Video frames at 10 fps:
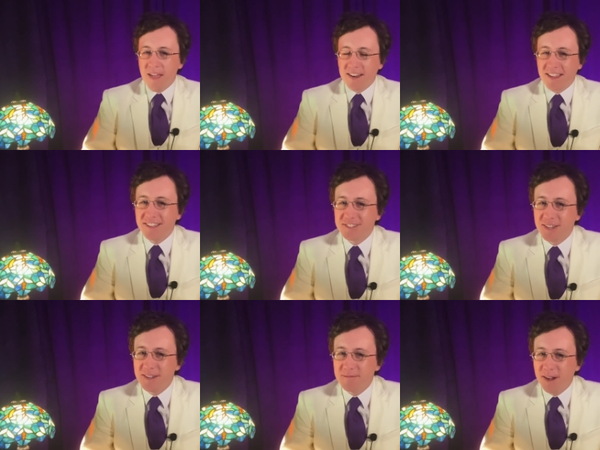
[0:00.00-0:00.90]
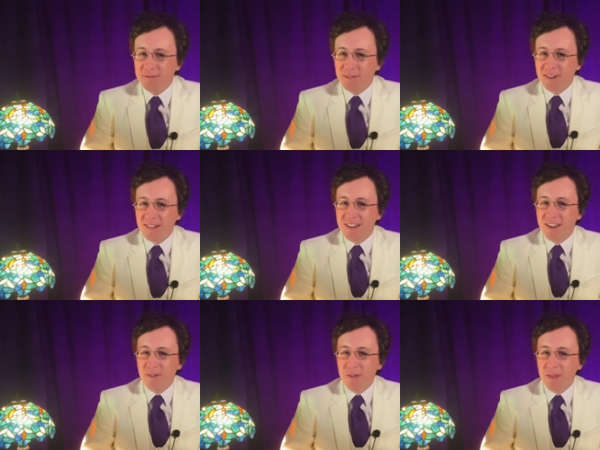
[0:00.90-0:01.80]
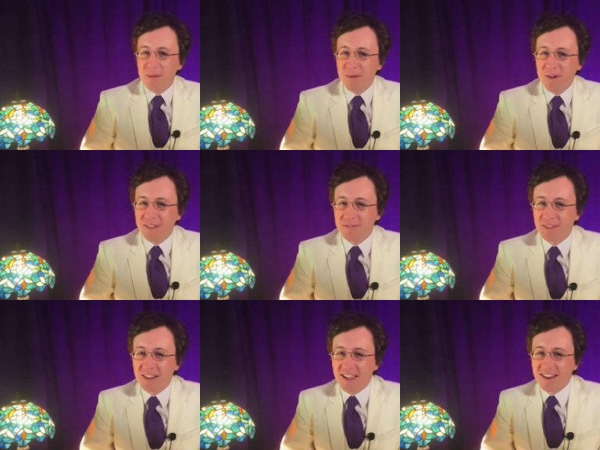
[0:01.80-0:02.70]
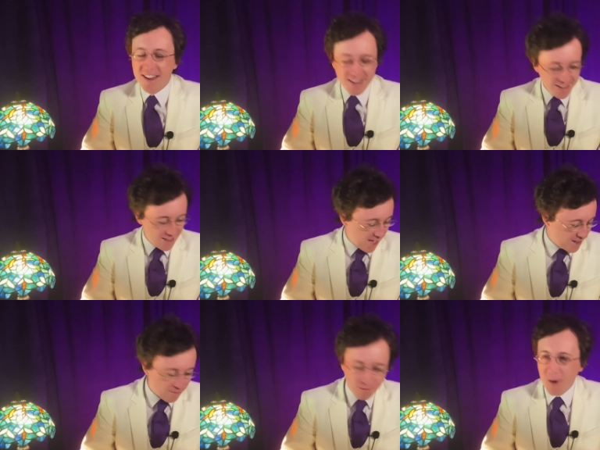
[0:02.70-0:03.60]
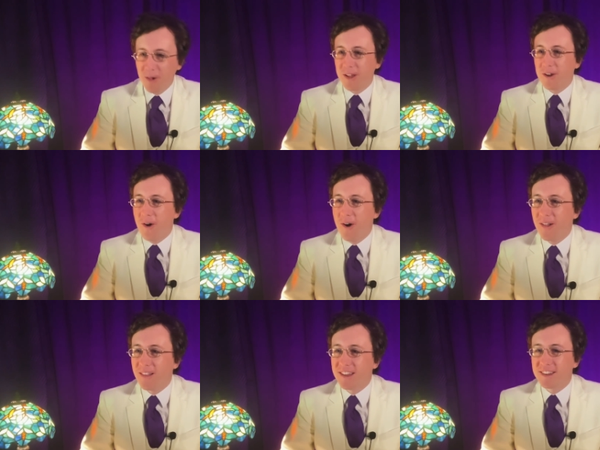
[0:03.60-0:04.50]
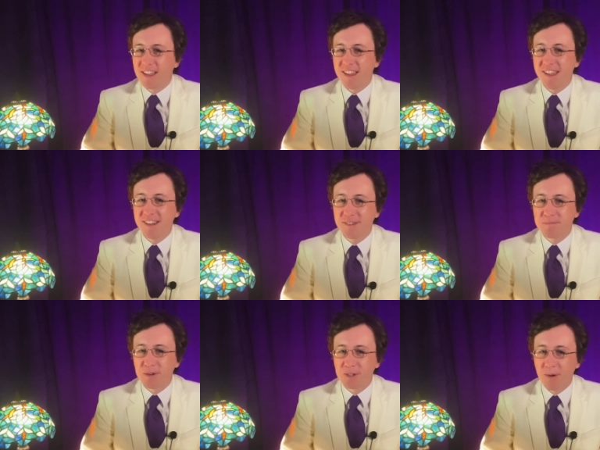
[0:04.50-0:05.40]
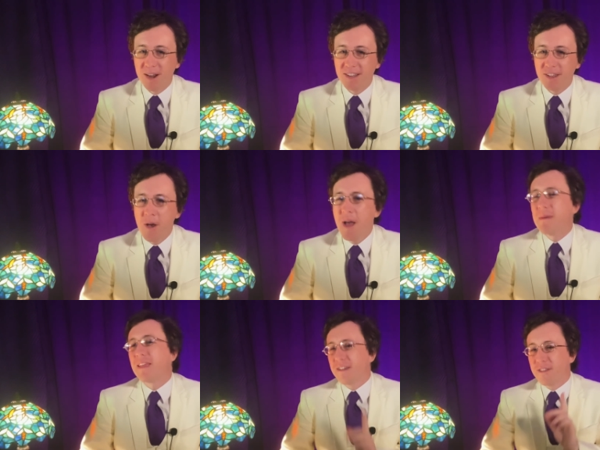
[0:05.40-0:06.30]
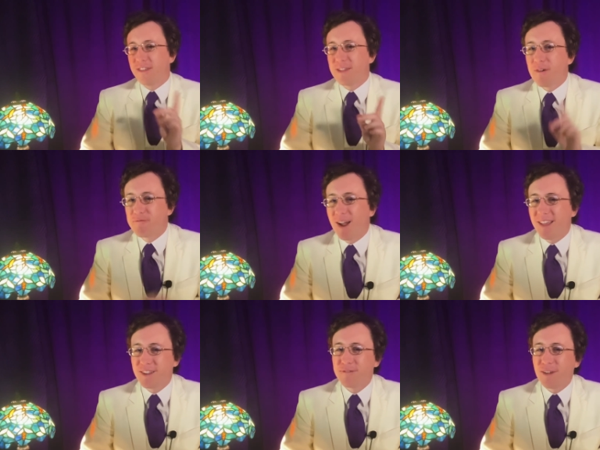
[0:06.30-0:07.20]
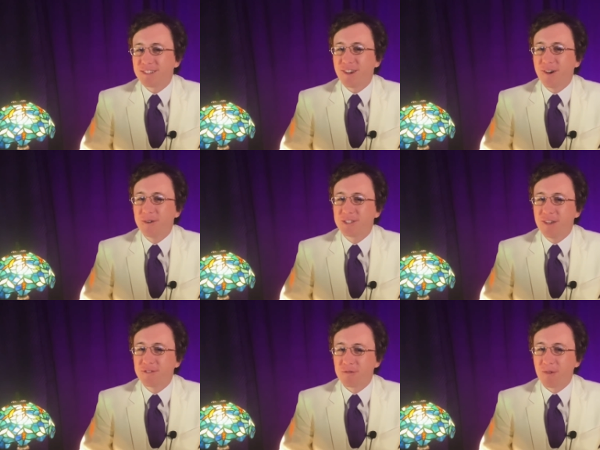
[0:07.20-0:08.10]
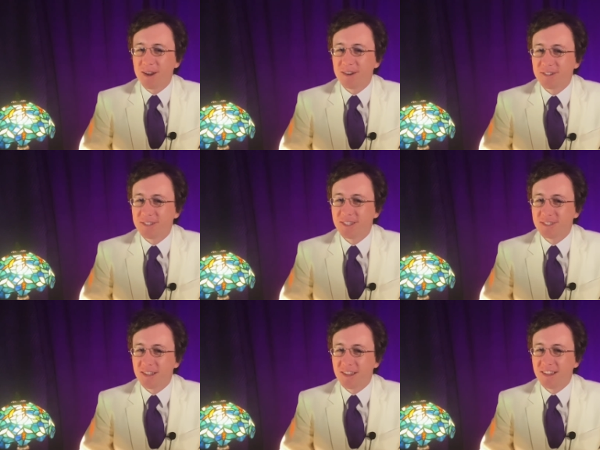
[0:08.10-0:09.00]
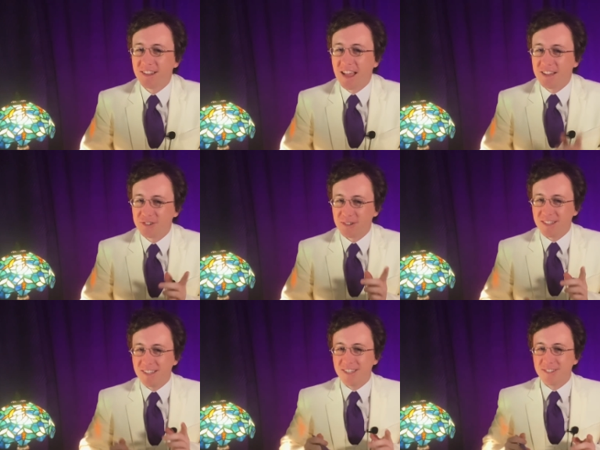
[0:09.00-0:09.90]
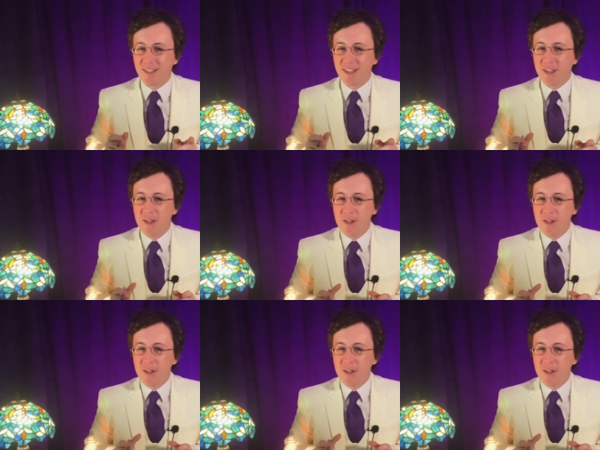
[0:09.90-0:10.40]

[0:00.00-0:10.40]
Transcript: that case, I'm very glad I wrote that book. If it had any role at all in persuading you, the advice I always give to writers is like,